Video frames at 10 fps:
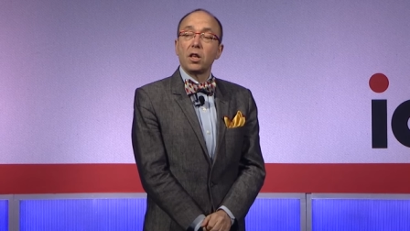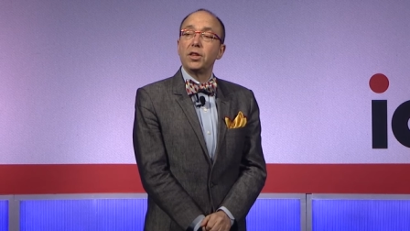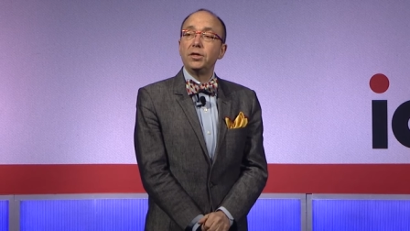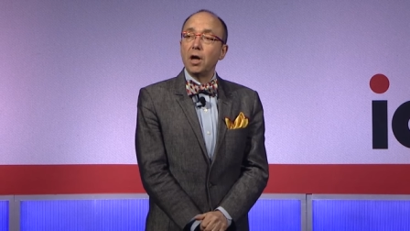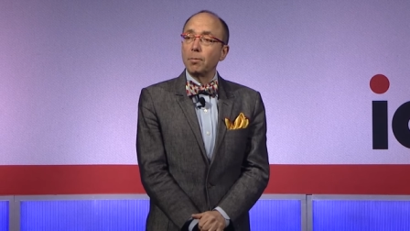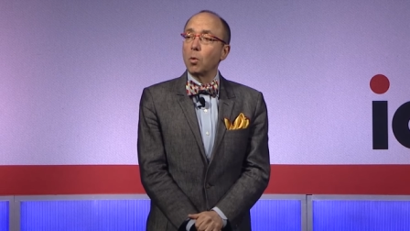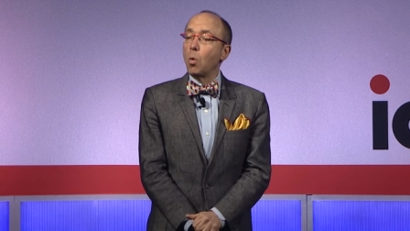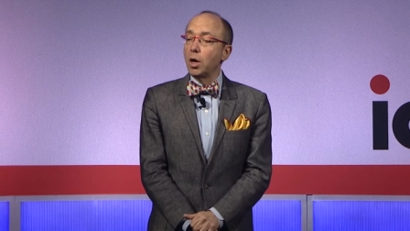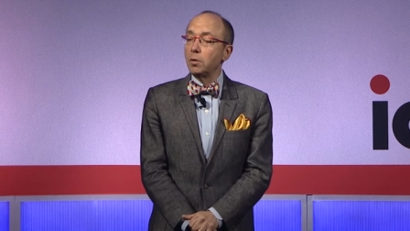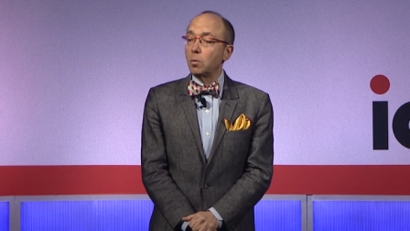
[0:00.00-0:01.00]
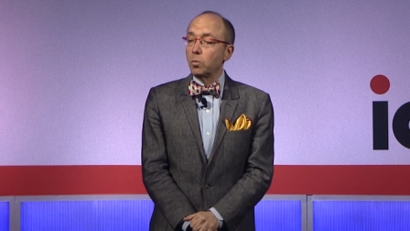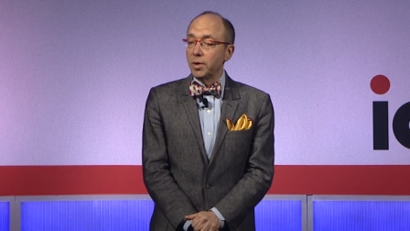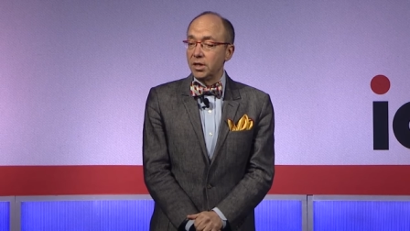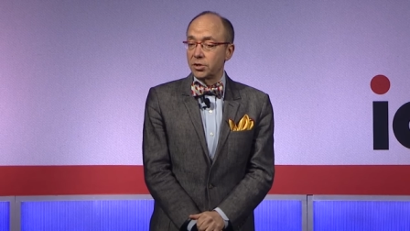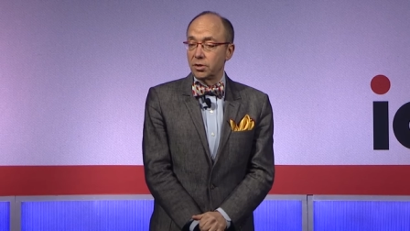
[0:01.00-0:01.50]
The number one
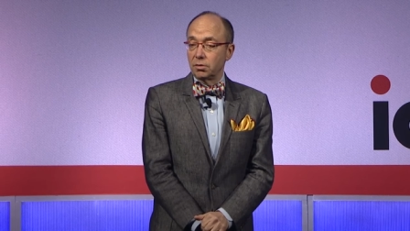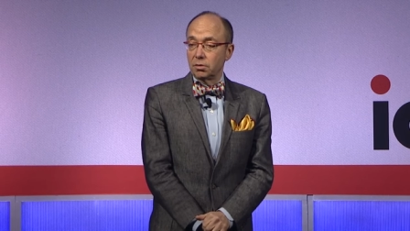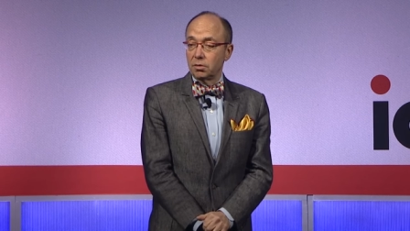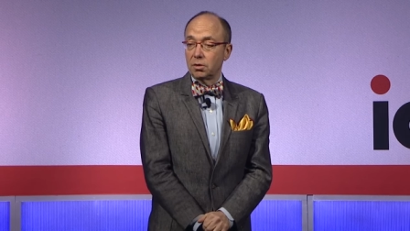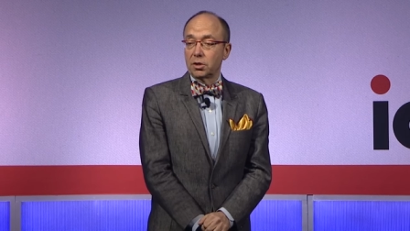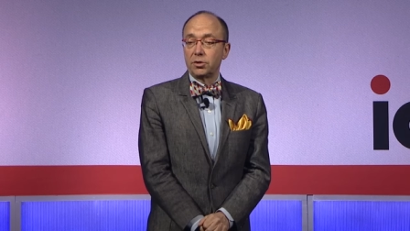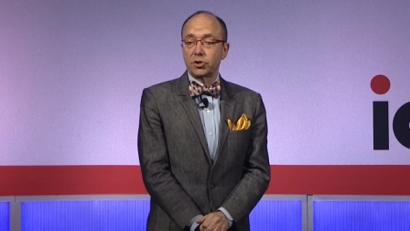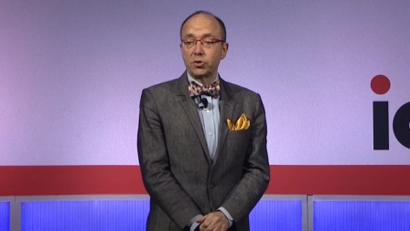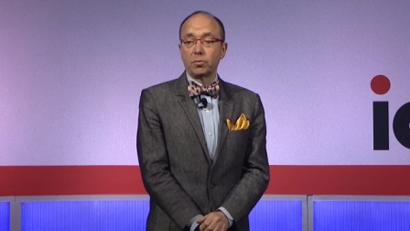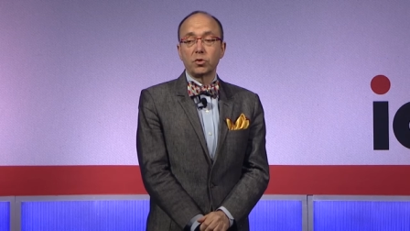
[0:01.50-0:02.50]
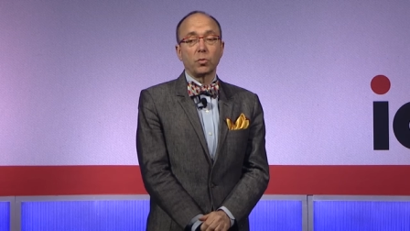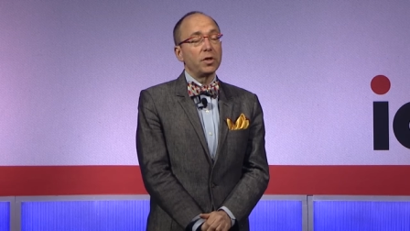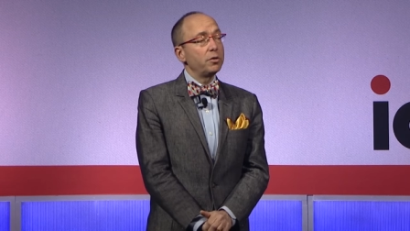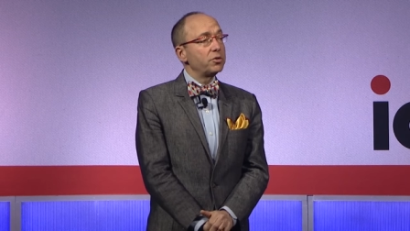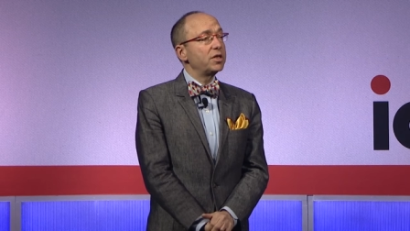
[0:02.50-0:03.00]
reason consumers were
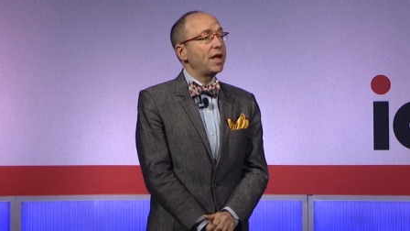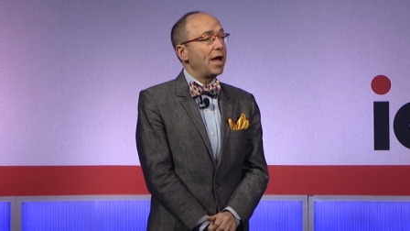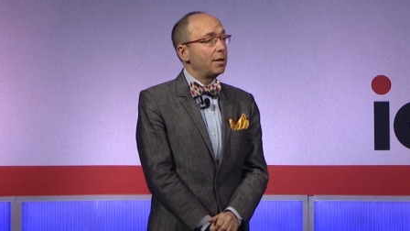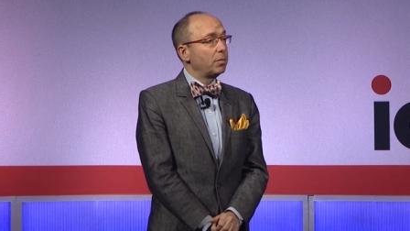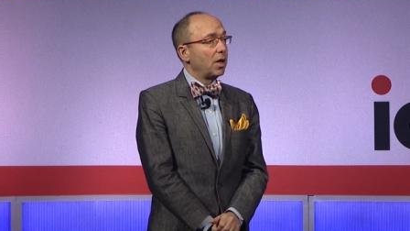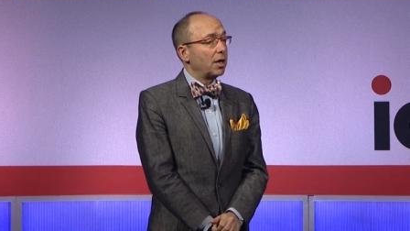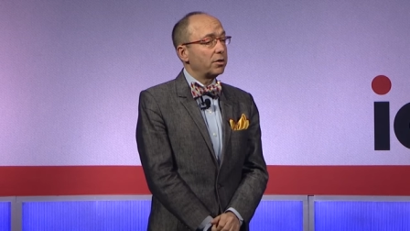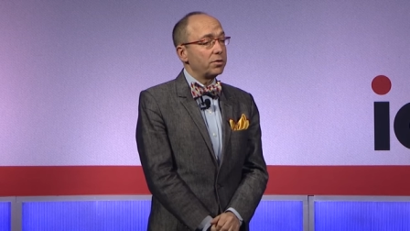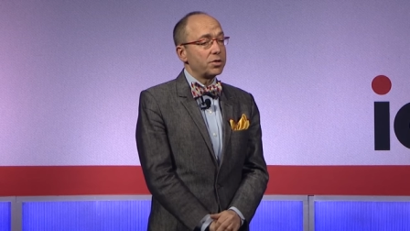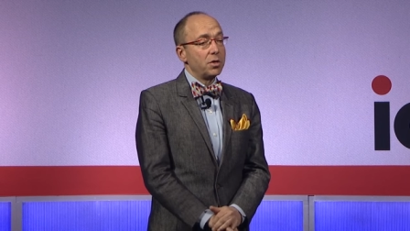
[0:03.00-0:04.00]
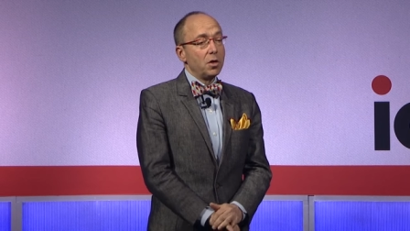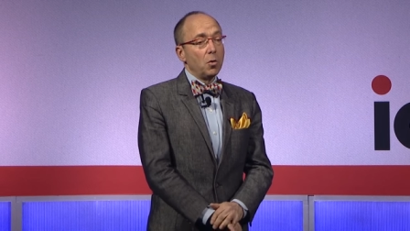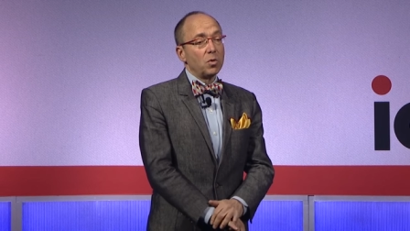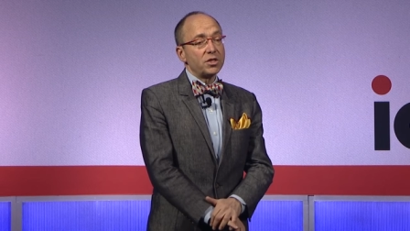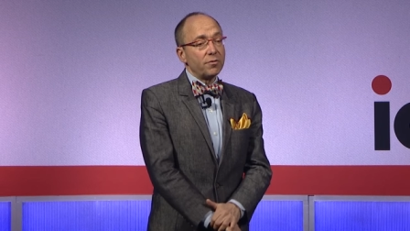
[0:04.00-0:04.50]
using ad blockers
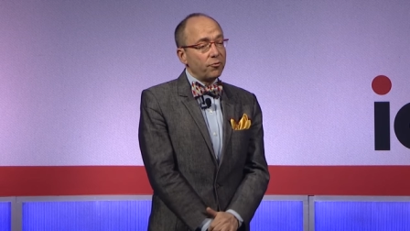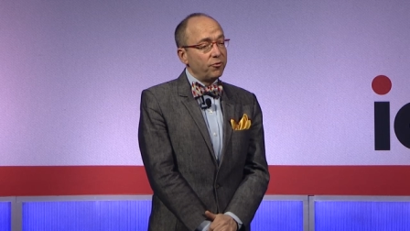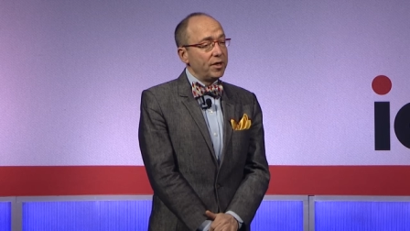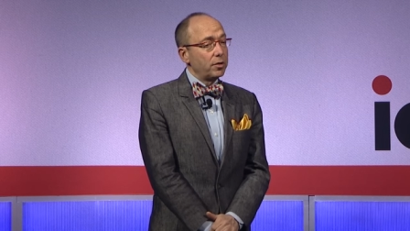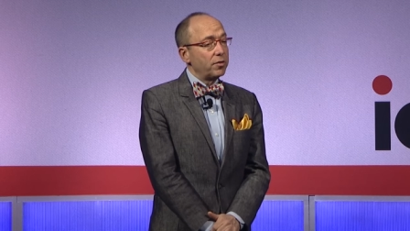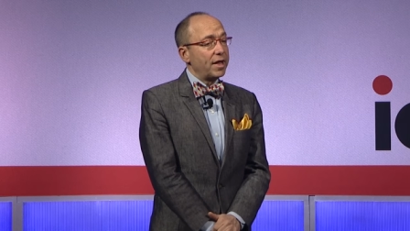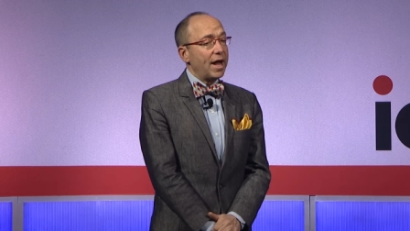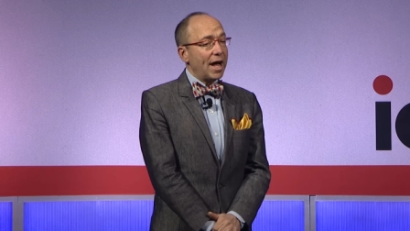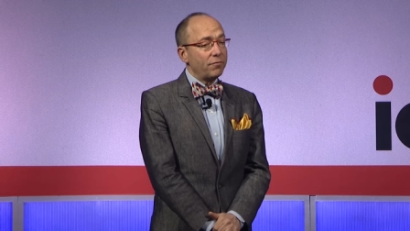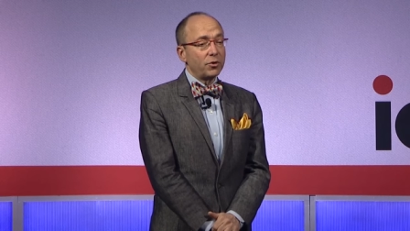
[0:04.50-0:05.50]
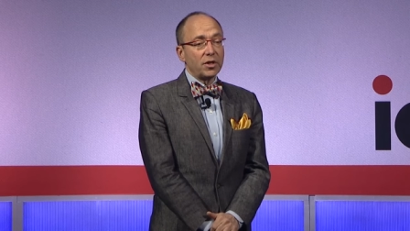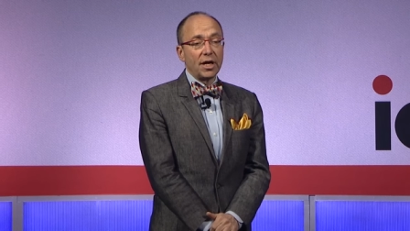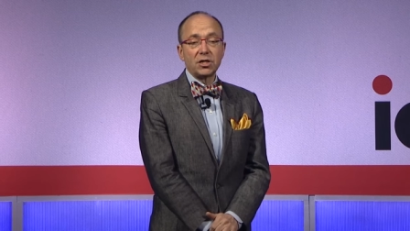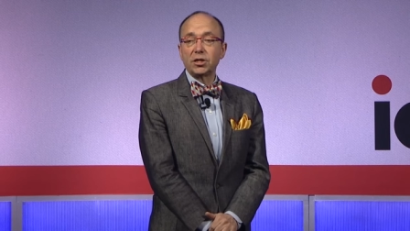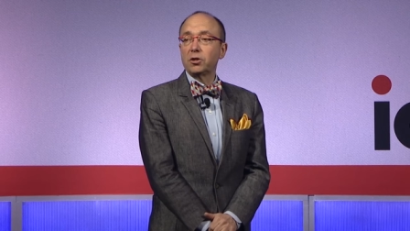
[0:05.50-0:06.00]
was the fear that
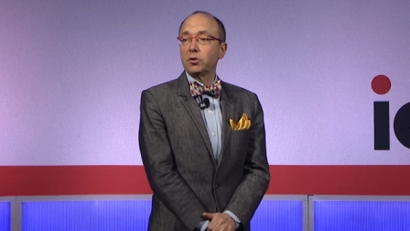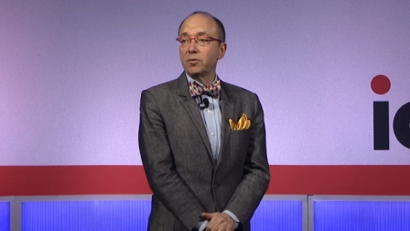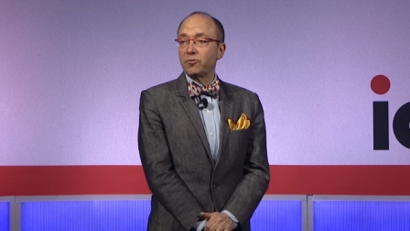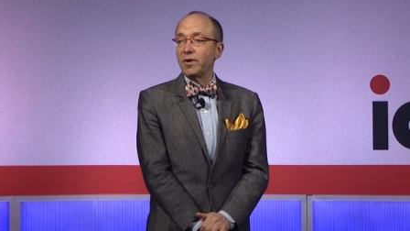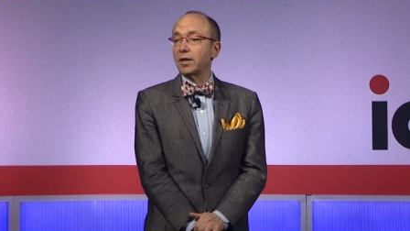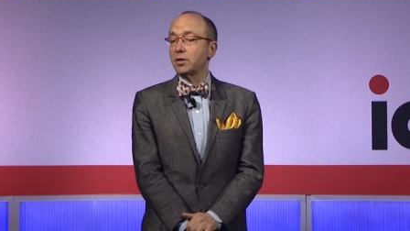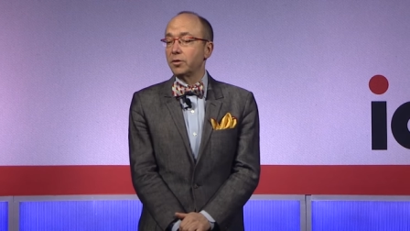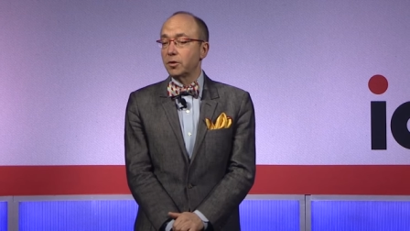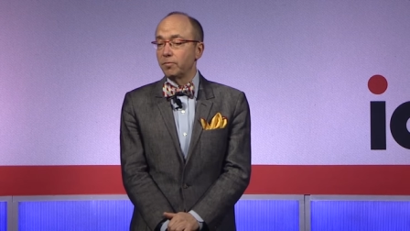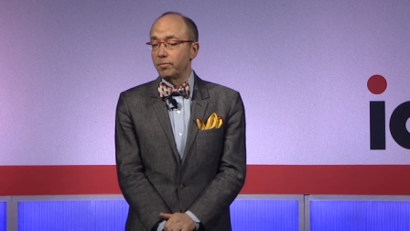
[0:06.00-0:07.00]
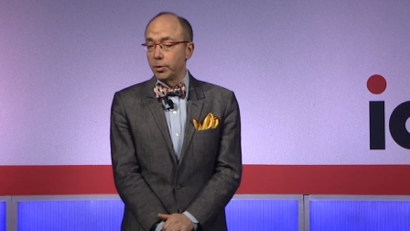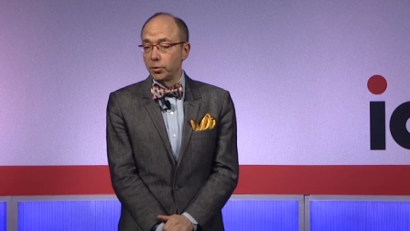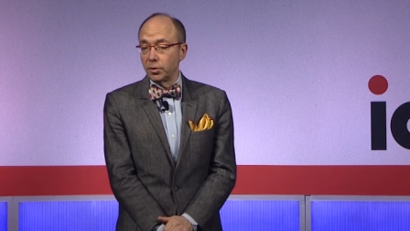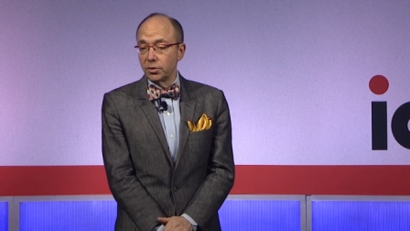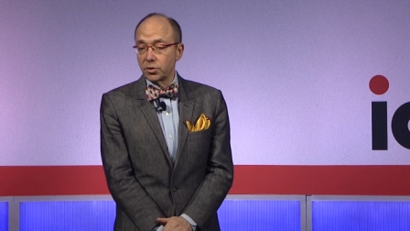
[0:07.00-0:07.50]
advertising could infect their
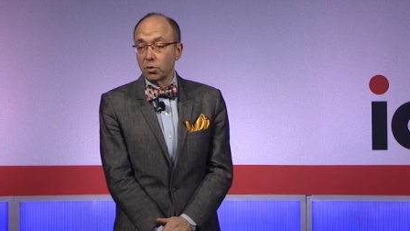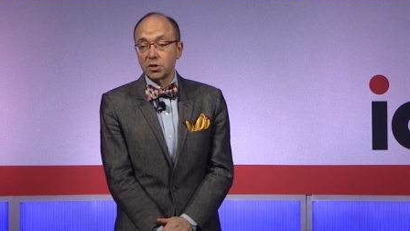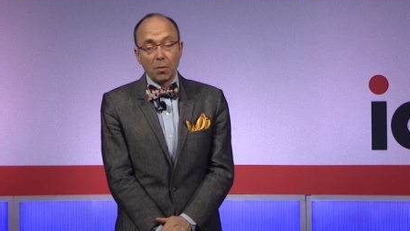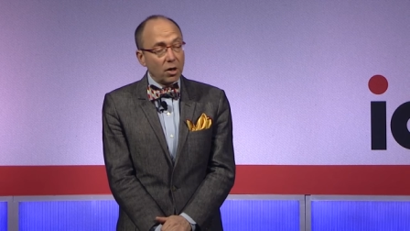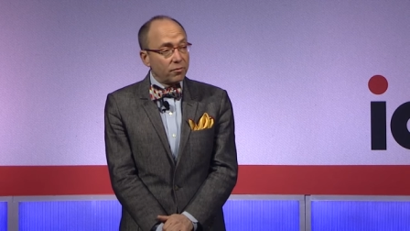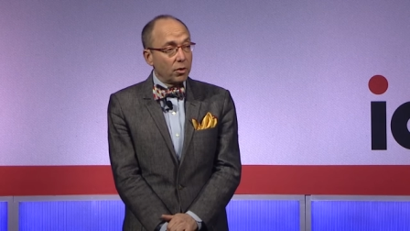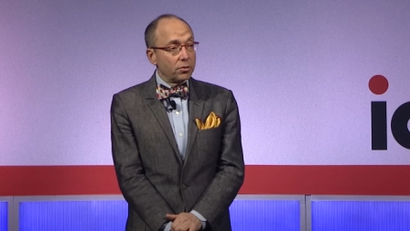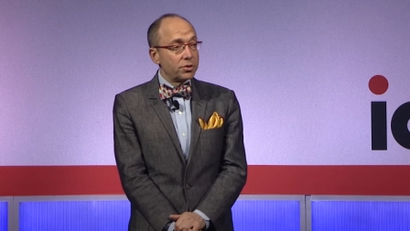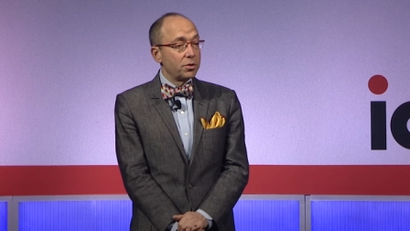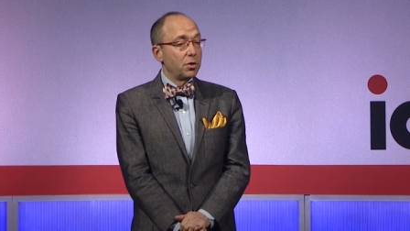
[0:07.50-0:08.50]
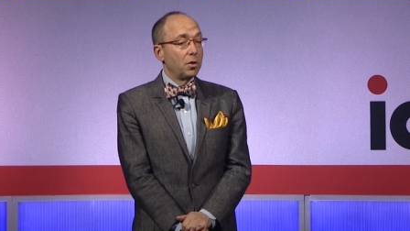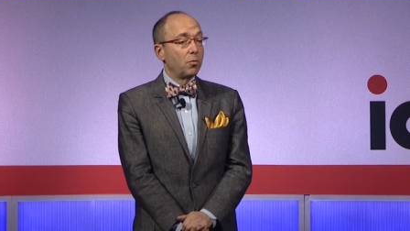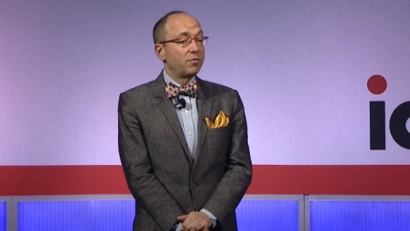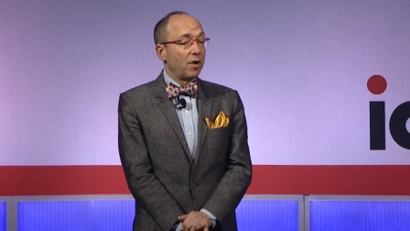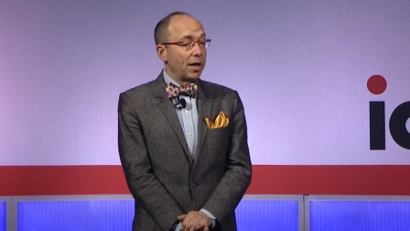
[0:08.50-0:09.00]
computers or smartphones
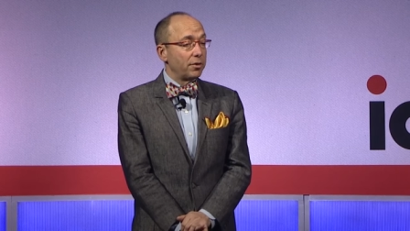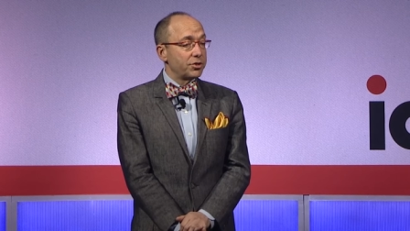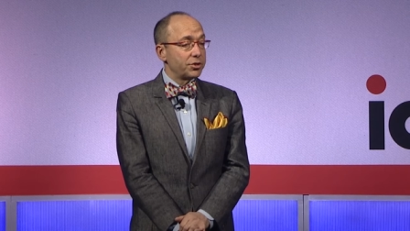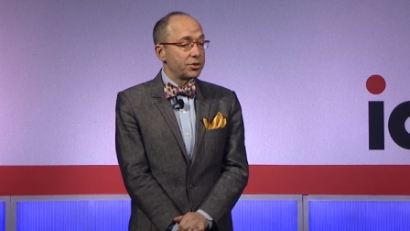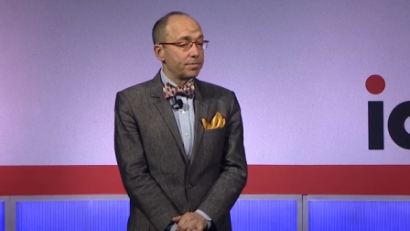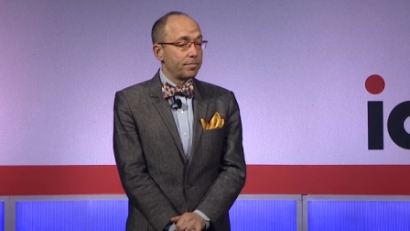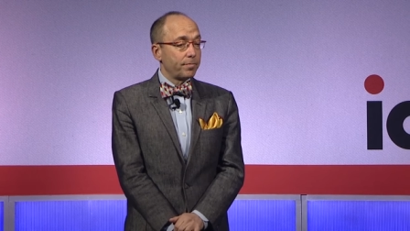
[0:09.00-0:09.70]
with viruses.